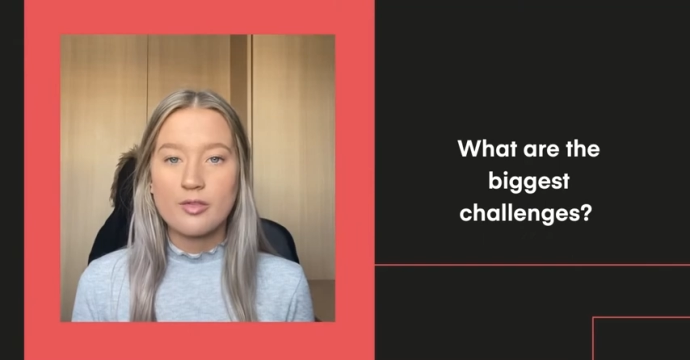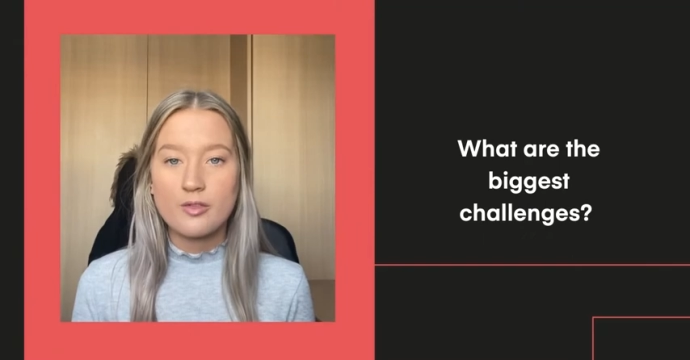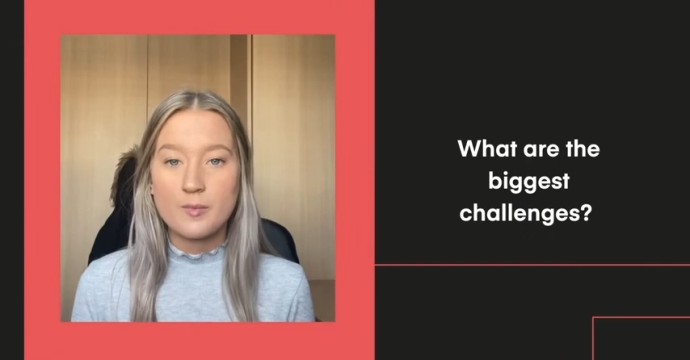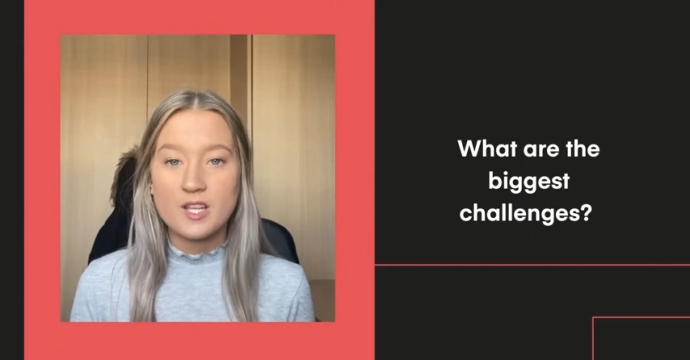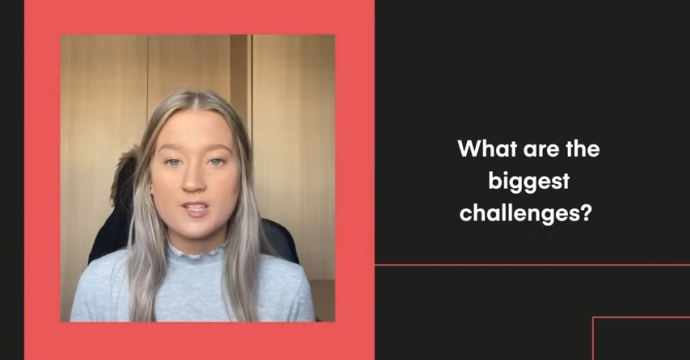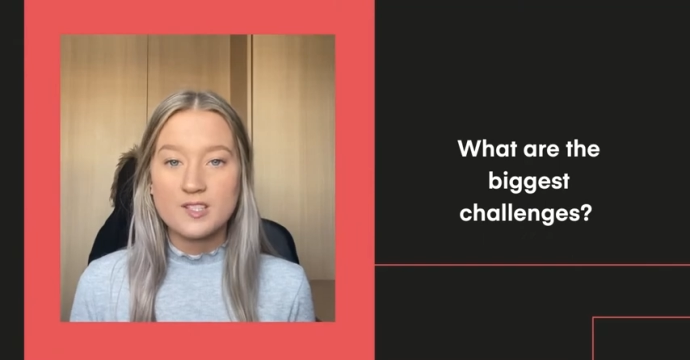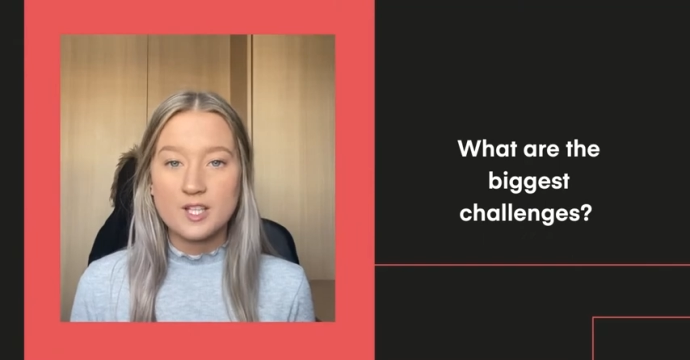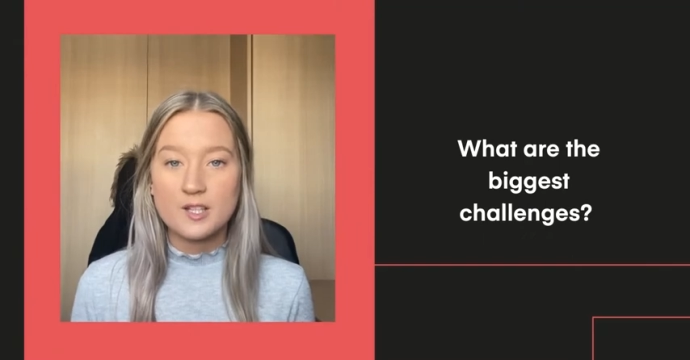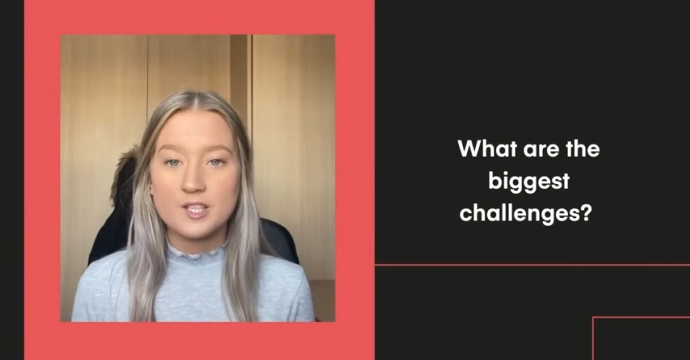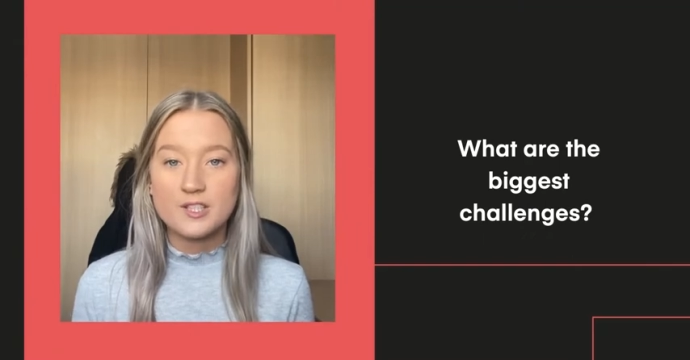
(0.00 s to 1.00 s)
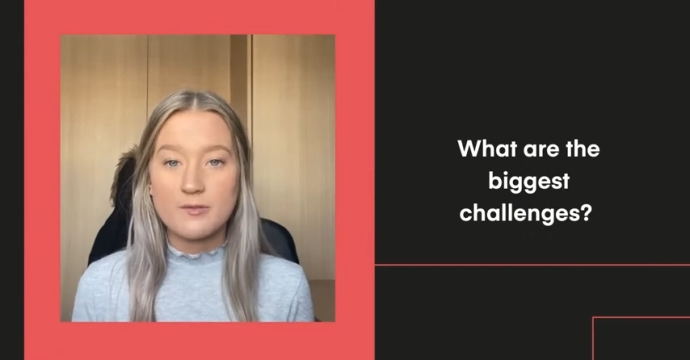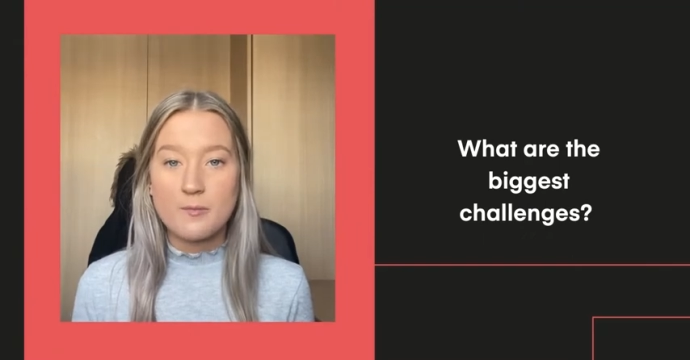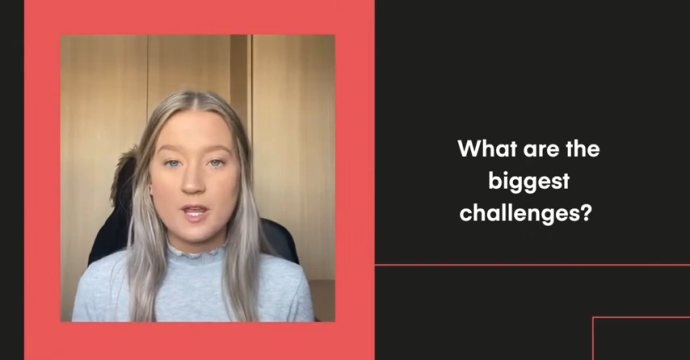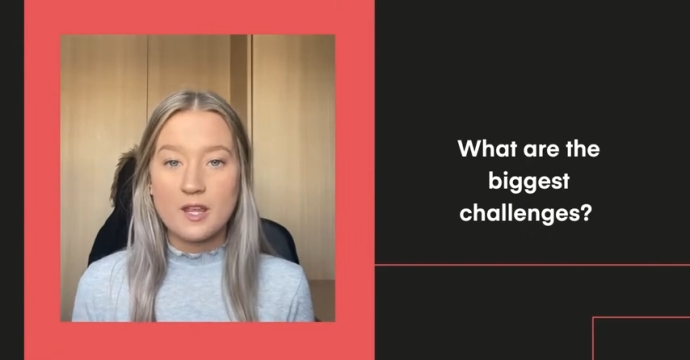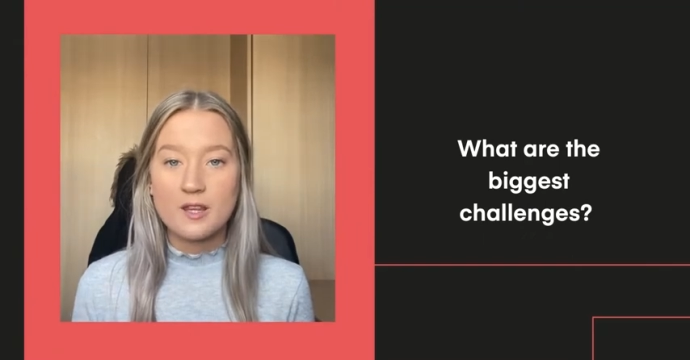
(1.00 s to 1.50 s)
The biggest challenge for
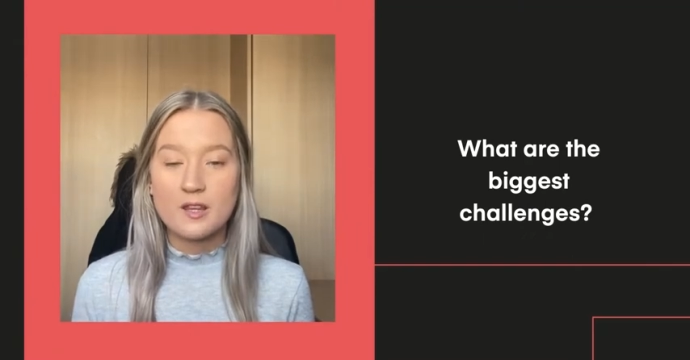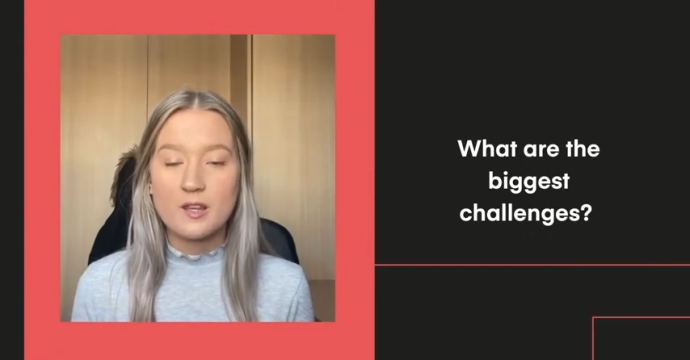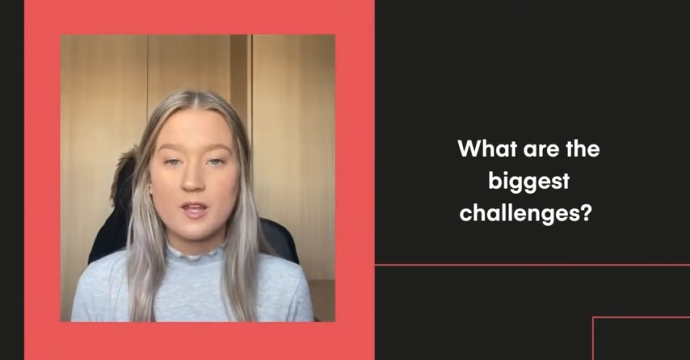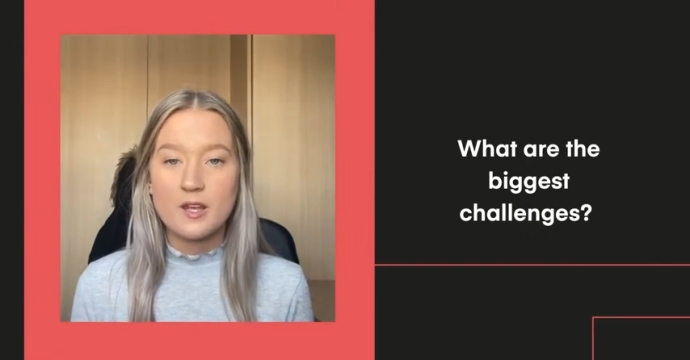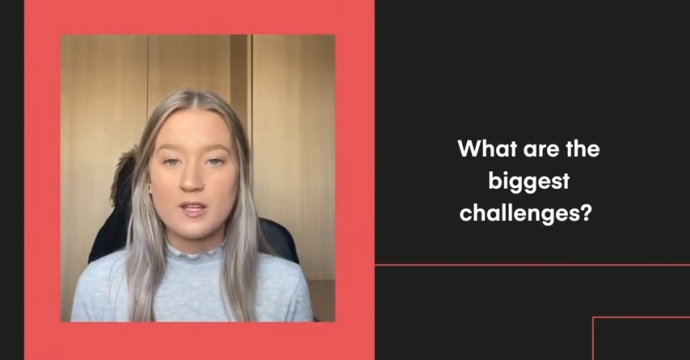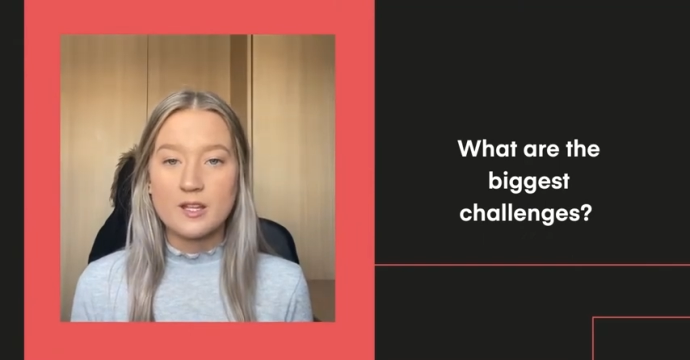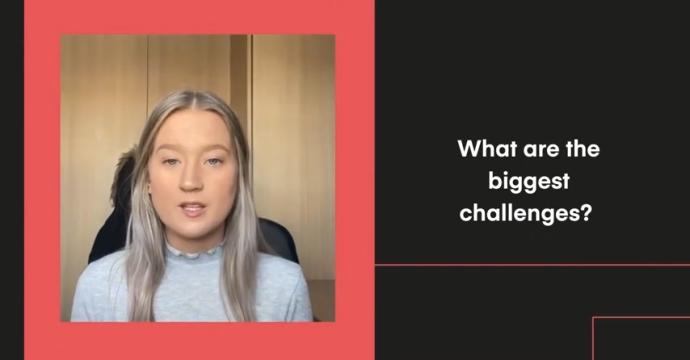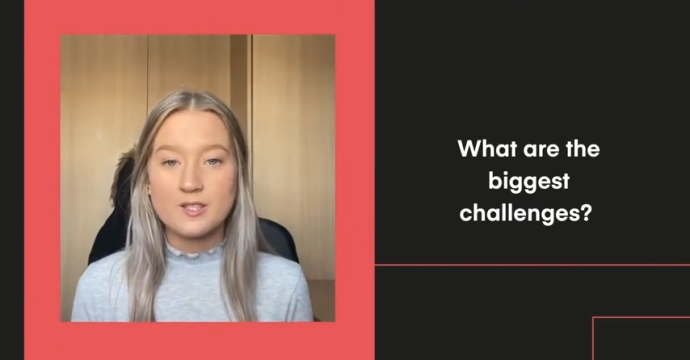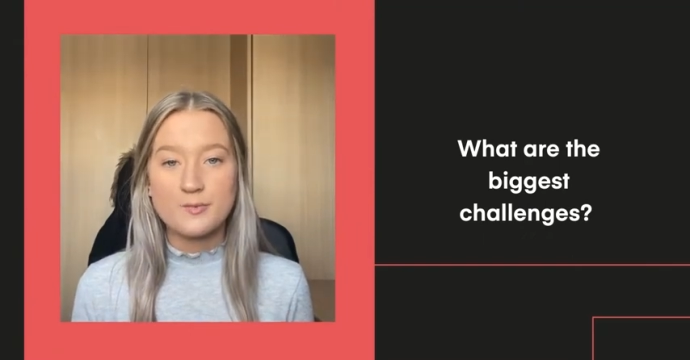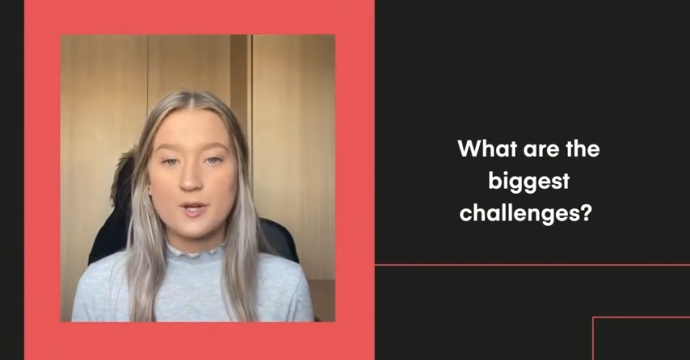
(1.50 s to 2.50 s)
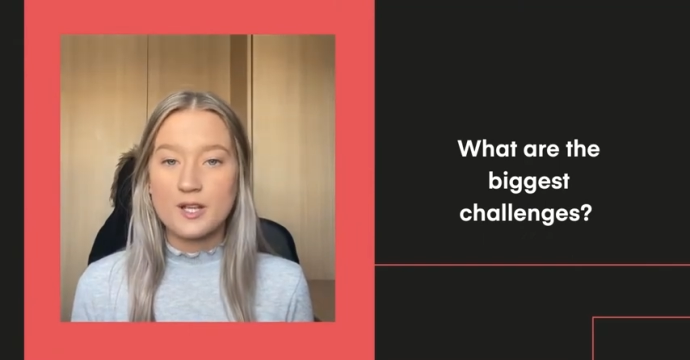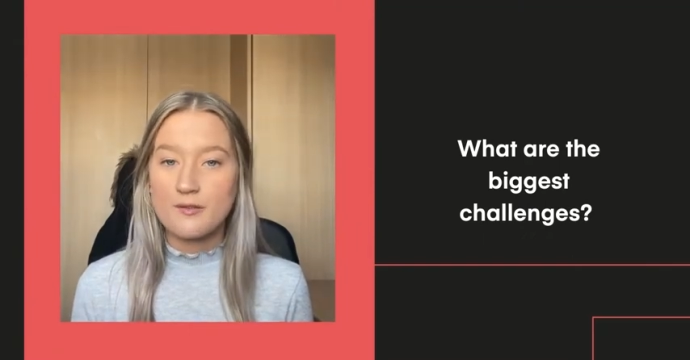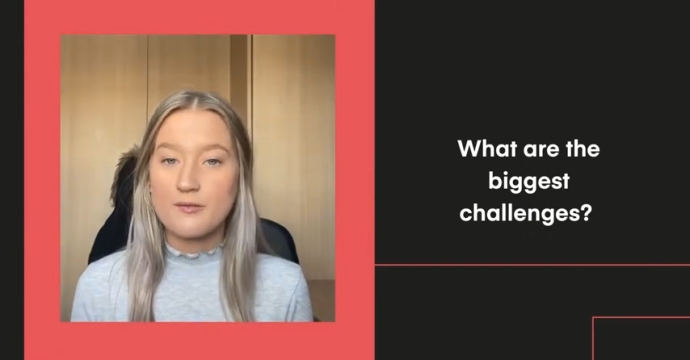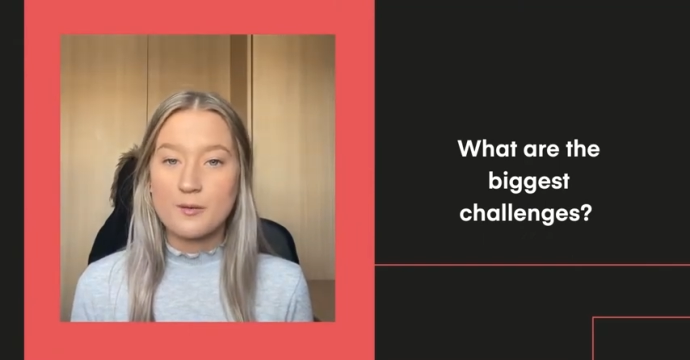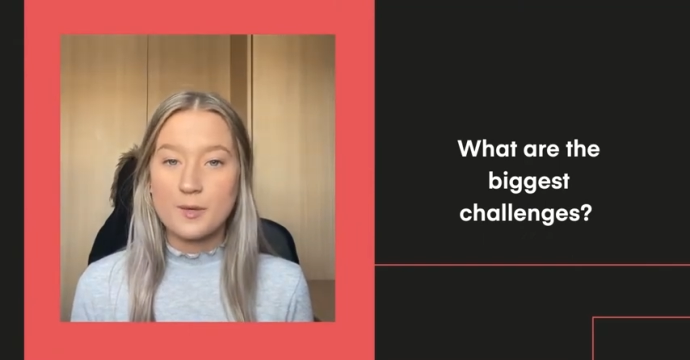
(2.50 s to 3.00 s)
me is
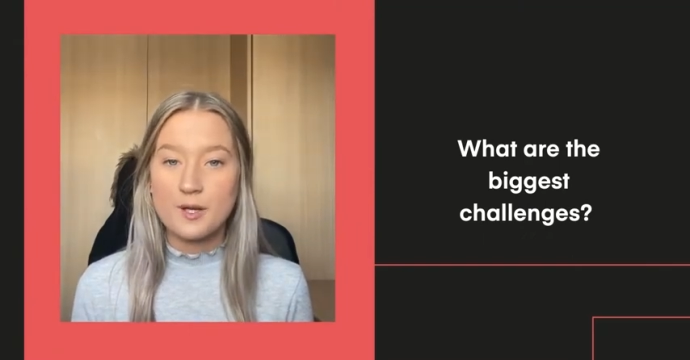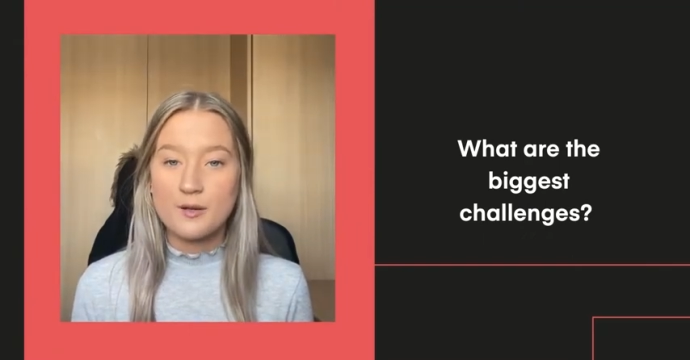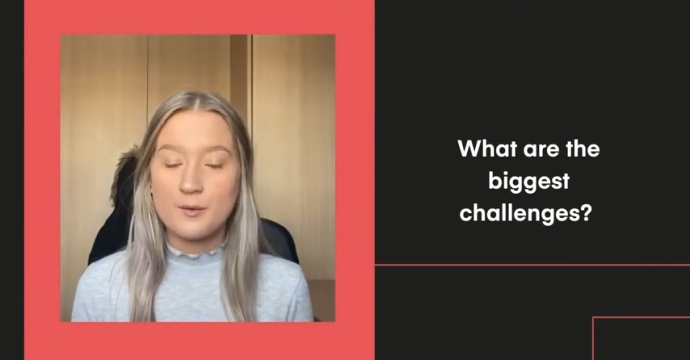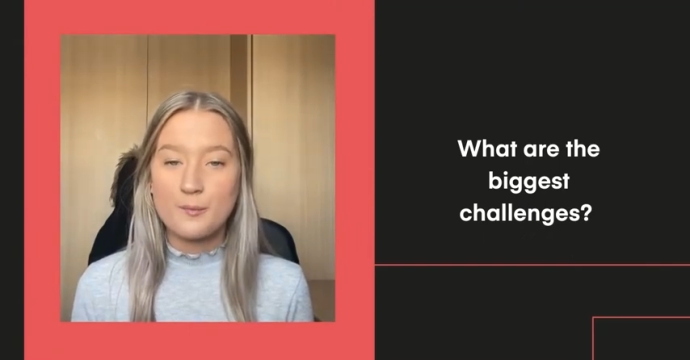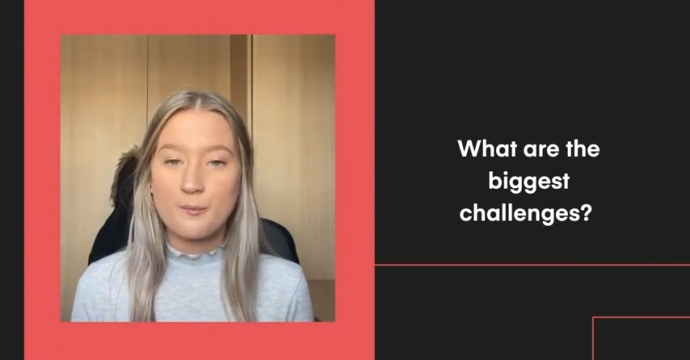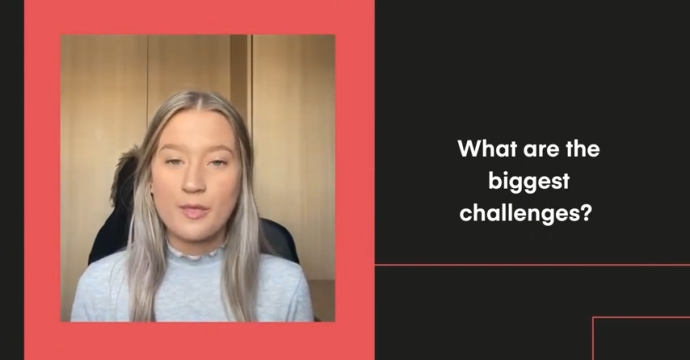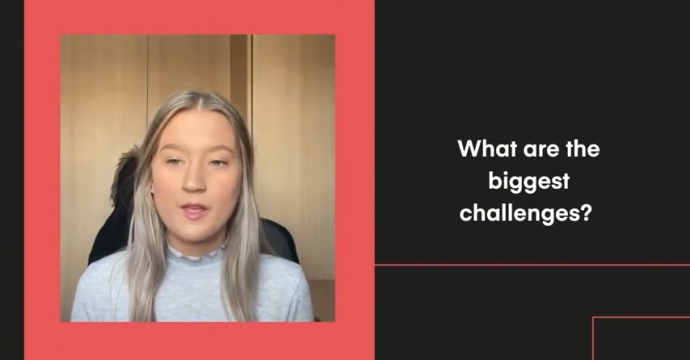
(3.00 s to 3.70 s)
working from home.